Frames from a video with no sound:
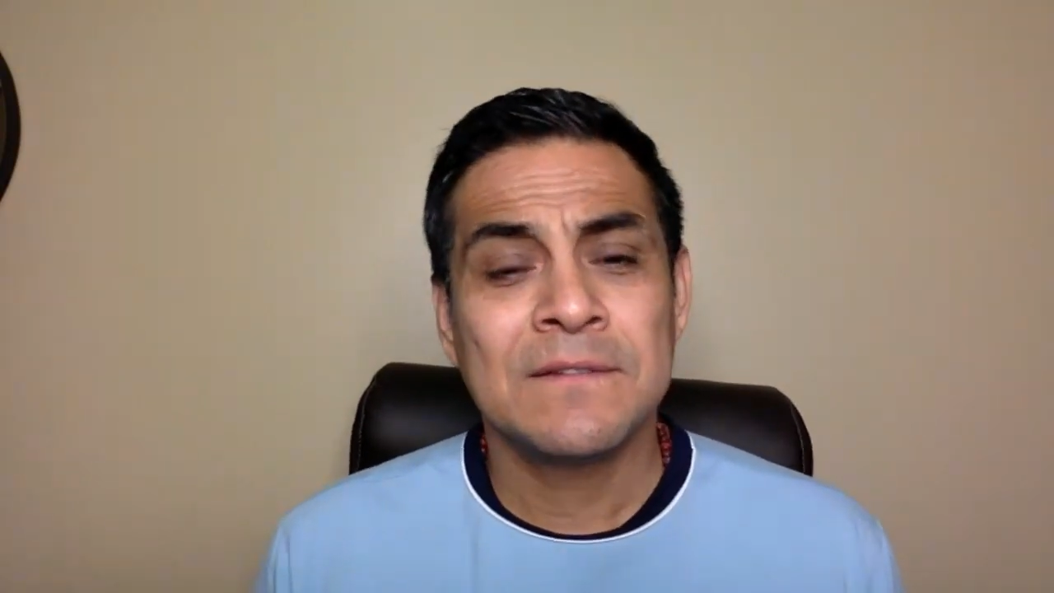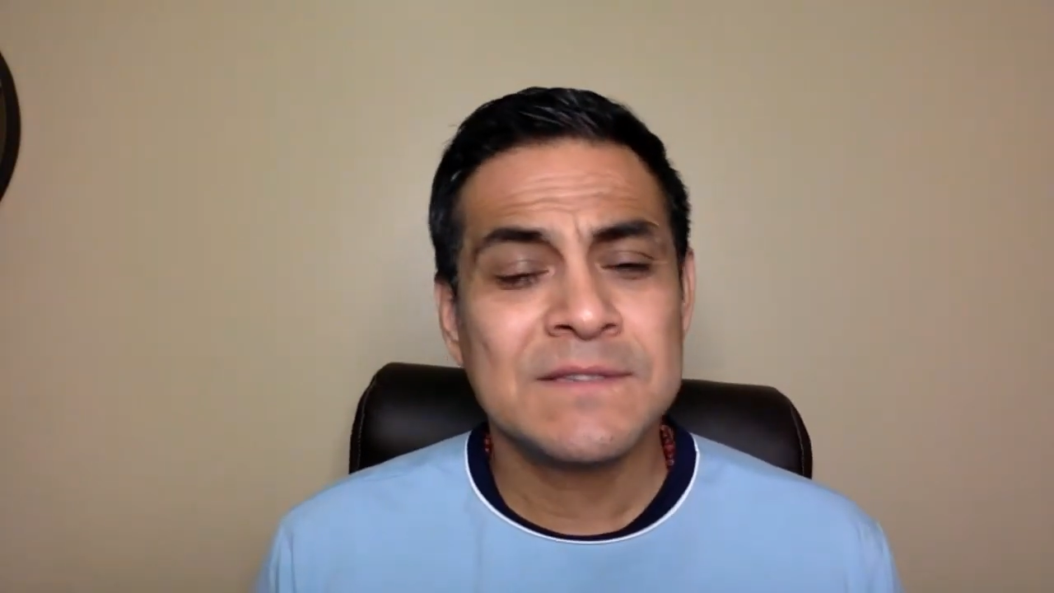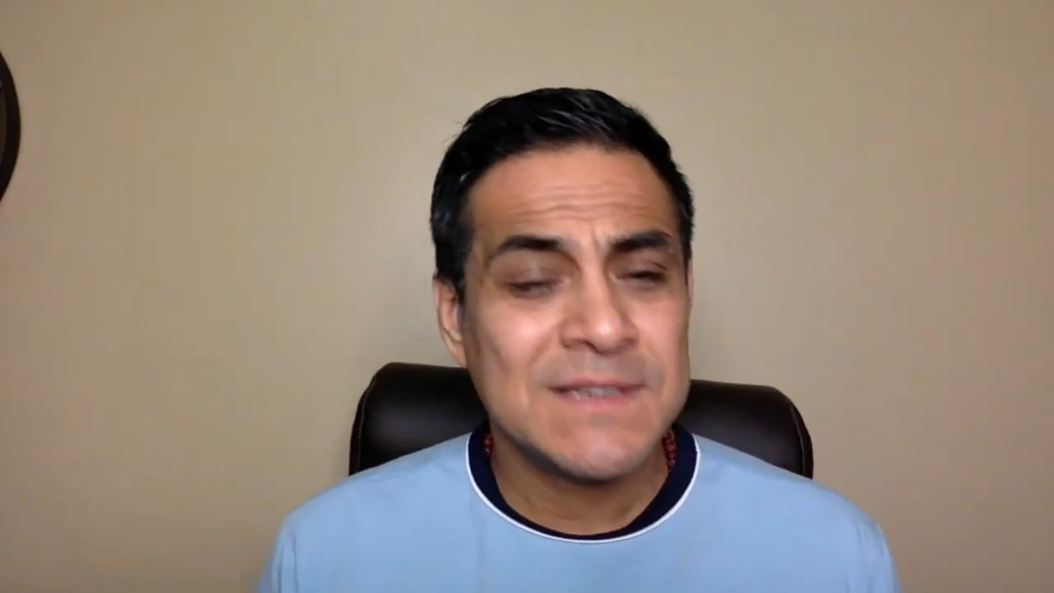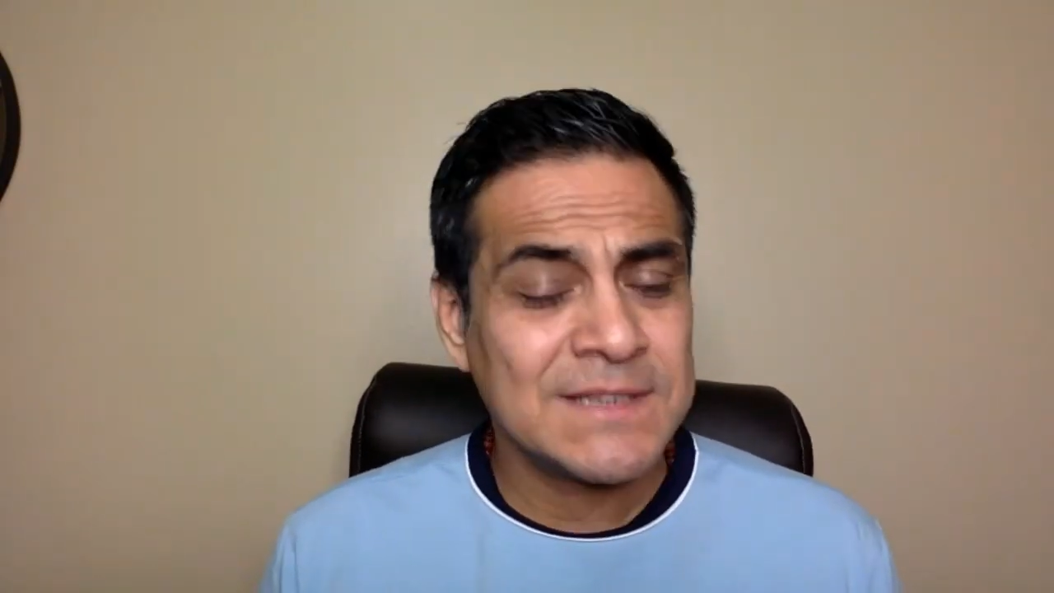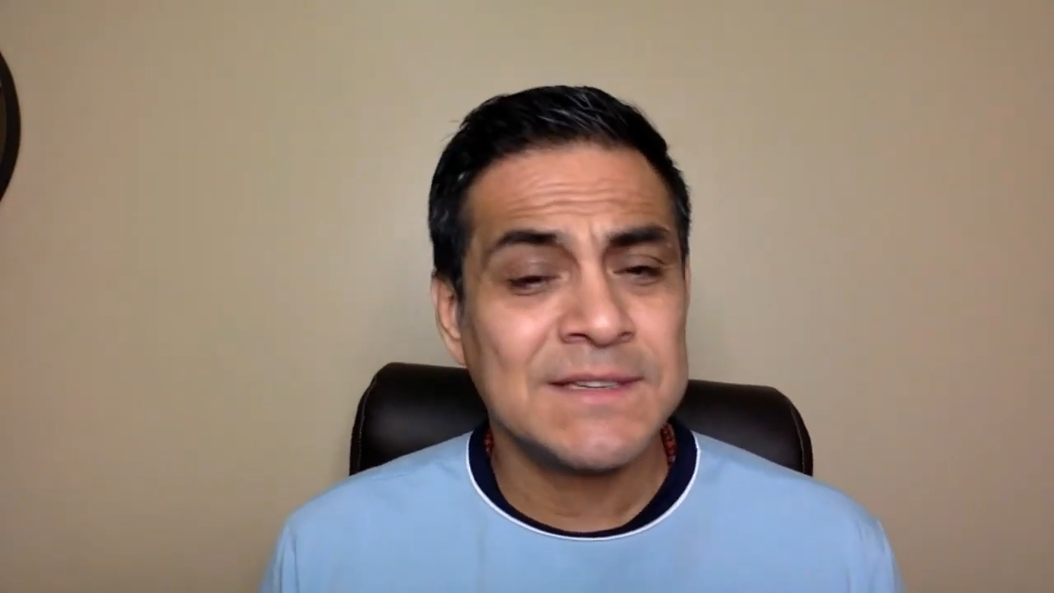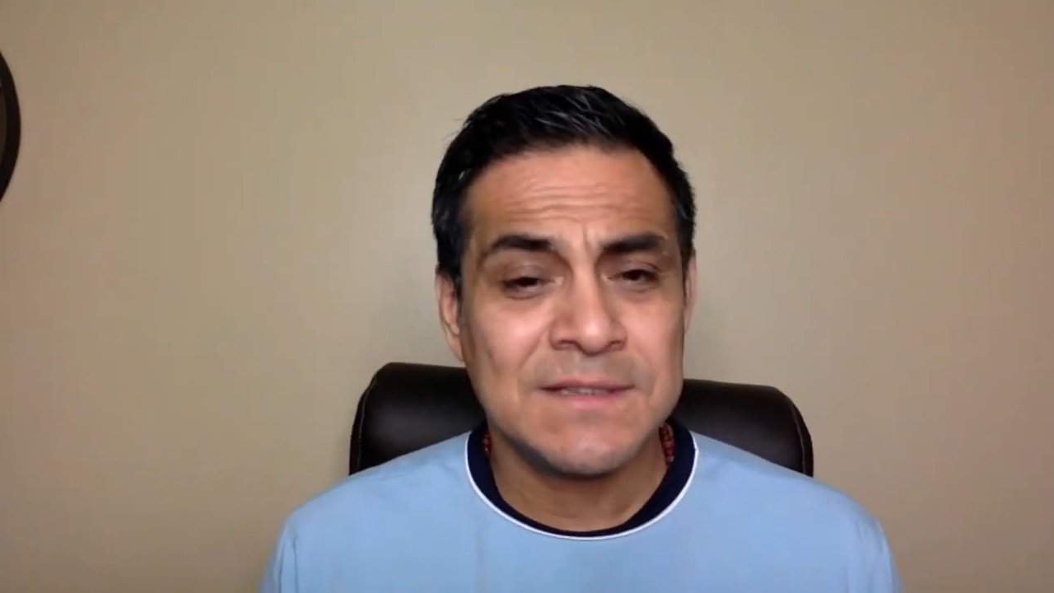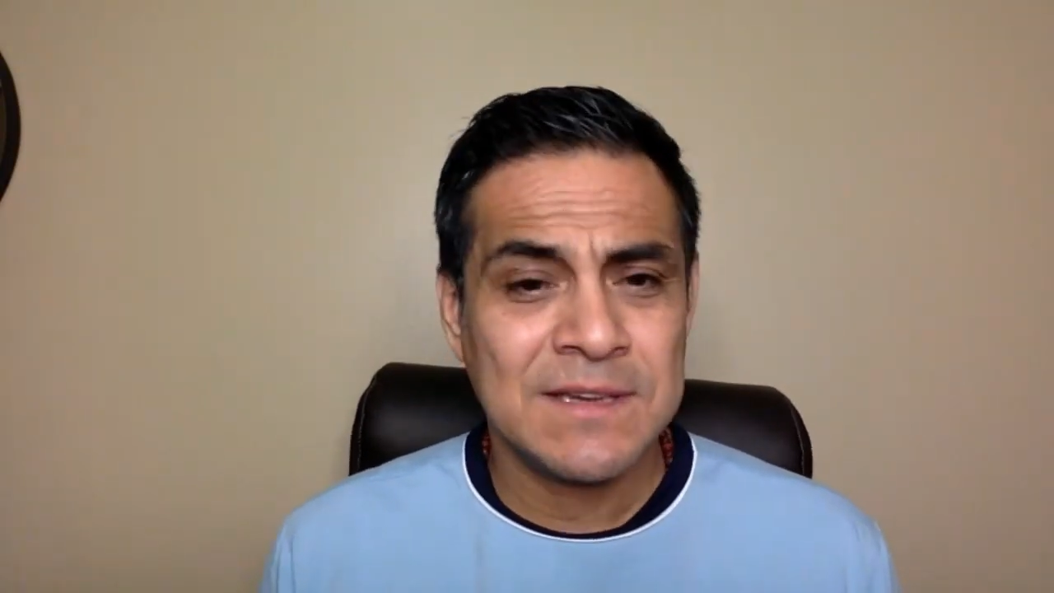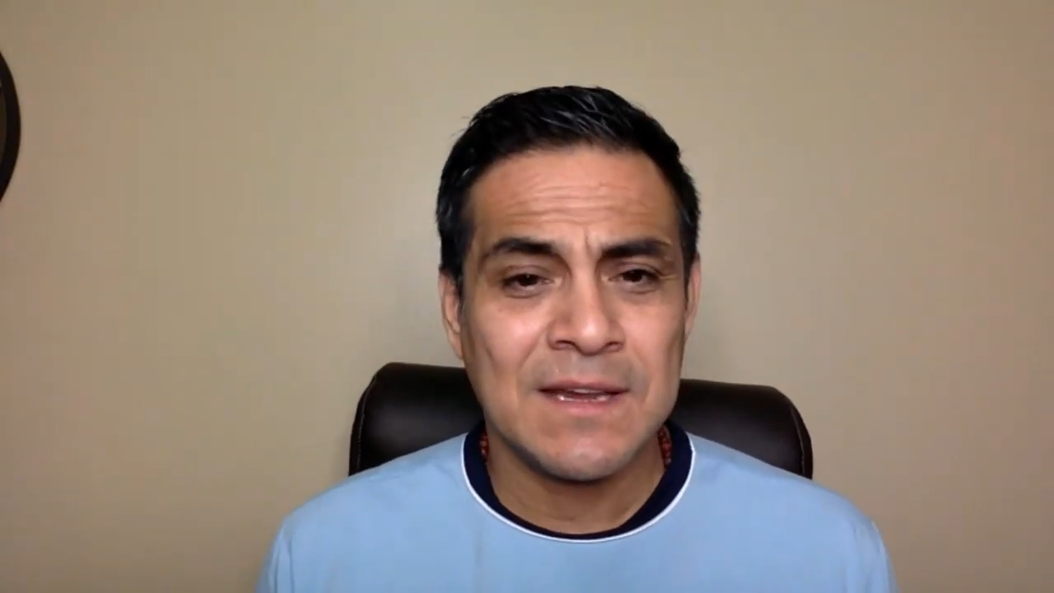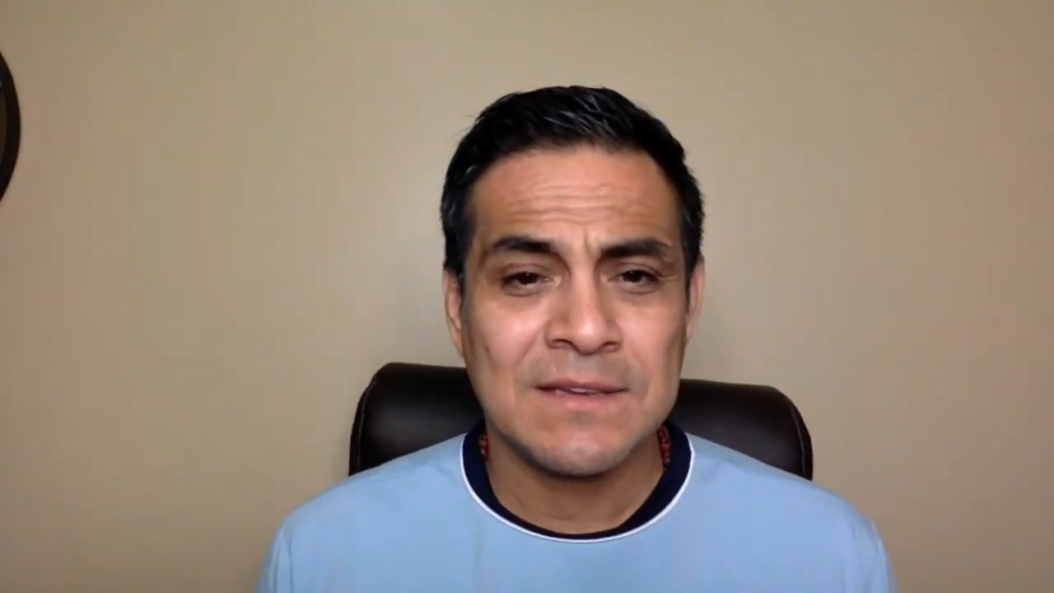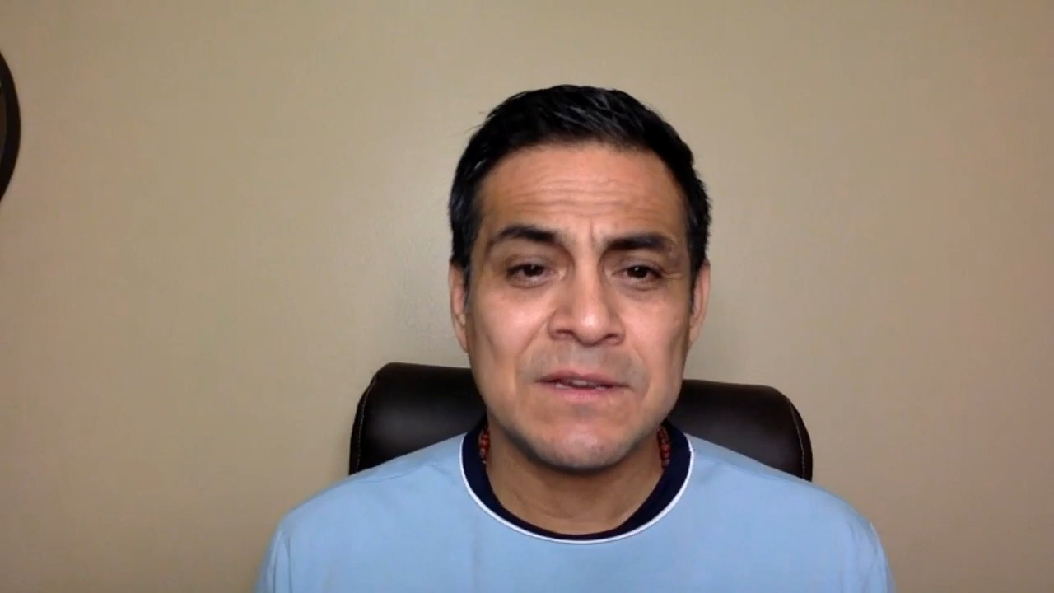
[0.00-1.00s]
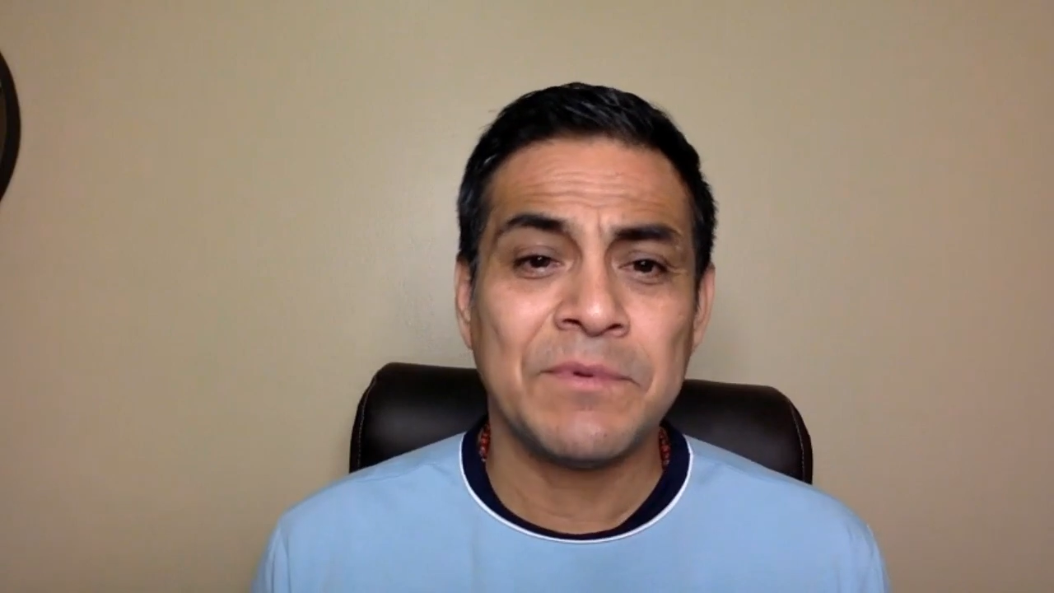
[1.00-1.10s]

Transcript: 60 seconds,